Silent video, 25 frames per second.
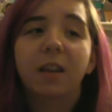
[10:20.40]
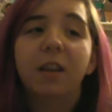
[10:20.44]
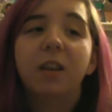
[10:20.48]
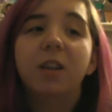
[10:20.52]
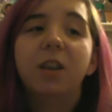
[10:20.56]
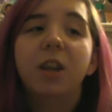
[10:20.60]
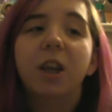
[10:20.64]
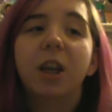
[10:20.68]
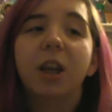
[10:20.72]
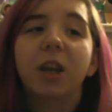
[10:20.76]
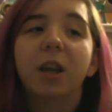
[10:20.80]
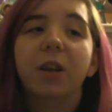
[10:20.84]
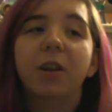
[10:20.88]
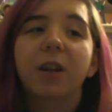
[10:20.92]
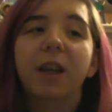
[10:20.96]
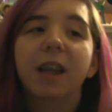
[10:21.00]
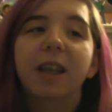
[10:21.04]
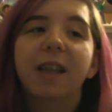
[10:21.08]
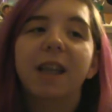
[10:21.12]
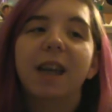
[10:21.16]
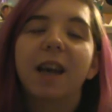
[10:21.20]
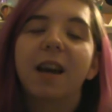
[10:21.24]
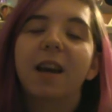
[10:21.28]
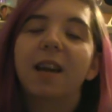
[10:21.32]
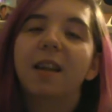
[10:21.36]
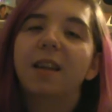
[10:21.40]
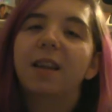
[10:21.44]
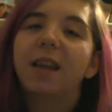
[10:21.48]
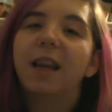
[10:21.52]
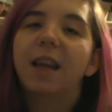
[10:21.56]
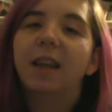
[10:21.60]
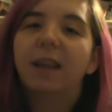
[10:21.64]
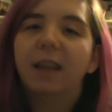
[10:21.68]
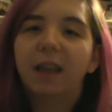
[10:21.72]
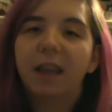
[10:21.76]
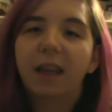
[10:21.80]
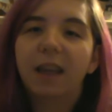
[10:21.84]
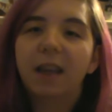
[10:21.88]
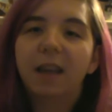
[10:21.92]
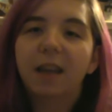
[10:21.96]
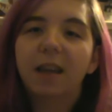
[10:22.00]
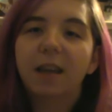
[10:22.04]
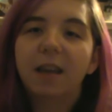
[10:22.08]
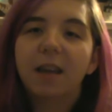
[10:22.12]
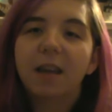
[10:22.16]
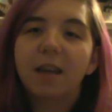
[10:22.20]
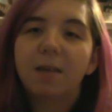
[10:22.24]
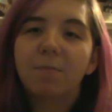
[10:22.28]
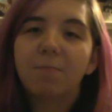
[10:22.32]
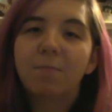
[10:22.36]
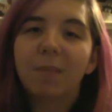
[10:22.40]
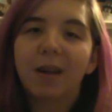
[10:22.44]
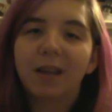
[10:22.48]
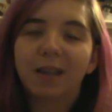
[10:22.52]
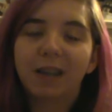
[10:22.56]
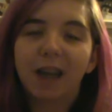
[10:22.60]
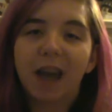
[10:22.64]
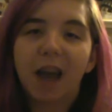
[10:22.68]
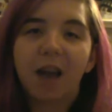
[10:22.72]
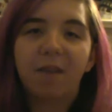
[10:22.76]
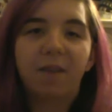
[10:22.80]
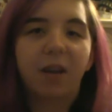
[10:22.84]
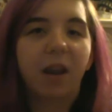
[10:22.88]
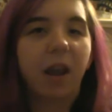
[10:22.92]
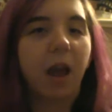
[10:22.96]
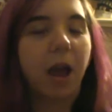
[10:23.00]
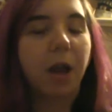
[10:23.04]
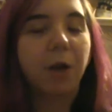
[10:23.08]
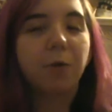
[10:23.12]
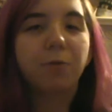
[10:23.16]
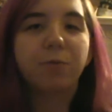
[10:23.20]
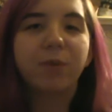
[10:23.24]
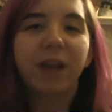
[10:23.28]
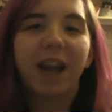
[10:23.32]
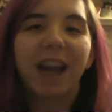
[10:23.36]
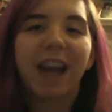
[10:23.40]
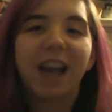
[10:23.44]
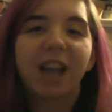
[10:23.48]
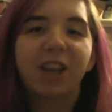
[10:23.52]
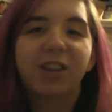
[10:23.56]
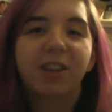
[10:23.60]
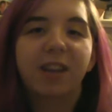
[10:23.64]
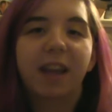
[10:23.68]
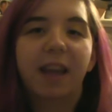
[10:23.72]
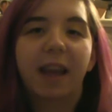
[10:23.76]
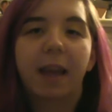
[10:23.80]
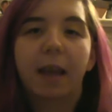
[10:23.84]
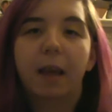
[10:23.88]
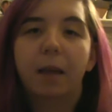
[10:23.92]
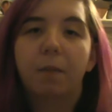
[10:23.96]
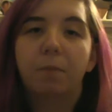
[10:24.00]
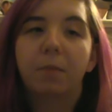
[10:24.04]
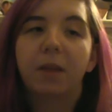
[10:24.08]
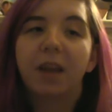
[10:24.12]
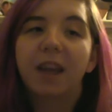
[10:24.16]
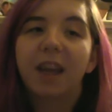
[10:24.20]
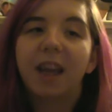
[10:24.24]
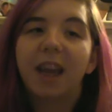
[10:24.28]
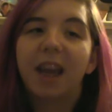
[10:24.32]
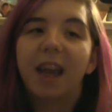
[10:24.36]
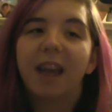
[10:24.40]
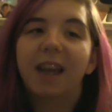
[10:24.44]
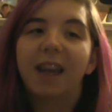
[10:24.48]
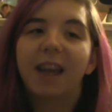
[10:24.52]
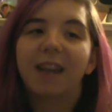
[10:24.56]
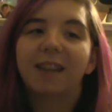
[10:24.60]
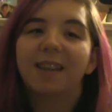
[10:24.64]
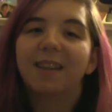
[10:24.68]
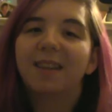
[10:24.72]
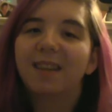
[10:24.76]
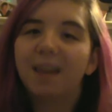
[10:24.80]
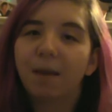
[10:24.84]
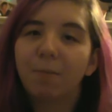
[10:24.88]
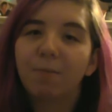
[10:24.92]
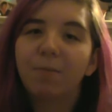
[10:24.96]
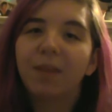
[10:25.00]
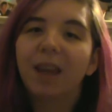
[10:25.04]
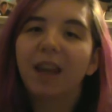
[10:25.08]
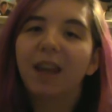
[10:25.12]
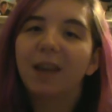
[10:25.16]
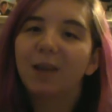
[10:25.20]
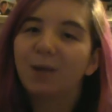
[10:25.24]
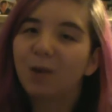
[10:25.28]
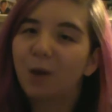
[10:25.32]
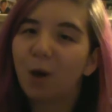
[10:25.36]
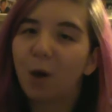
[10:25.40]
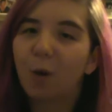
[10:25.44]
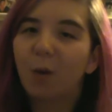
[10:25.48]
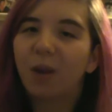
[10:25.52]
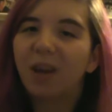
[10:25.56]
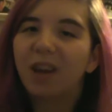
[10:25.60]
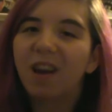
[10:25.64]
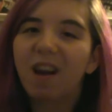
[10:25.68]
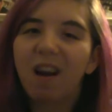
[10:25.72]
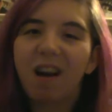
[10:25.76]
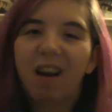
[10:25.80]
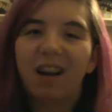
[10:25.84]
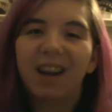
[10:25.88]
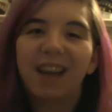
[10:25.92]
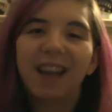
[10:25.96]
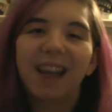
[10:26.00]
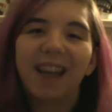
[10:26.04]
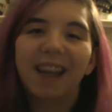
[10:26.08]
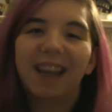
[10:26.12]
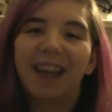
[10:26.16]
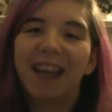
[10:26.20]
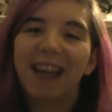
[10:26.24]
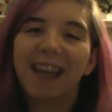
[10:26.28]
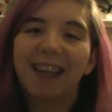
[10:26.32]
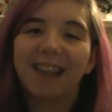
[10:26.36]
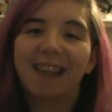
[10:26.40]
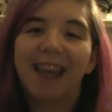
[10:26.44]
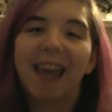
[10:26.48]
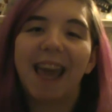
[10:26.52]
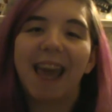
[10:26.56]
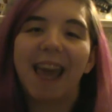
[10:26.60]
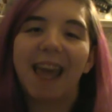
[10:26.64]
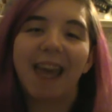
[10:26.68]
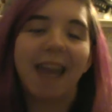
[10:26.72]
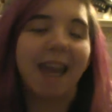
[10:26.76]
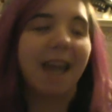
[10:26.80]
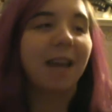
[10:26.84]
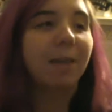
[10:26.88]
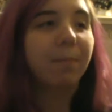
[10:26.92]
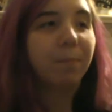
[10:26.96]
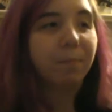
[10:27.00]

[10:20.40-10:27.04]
You can already tell that he must have a lot of rage in him, and that something is going on in his head.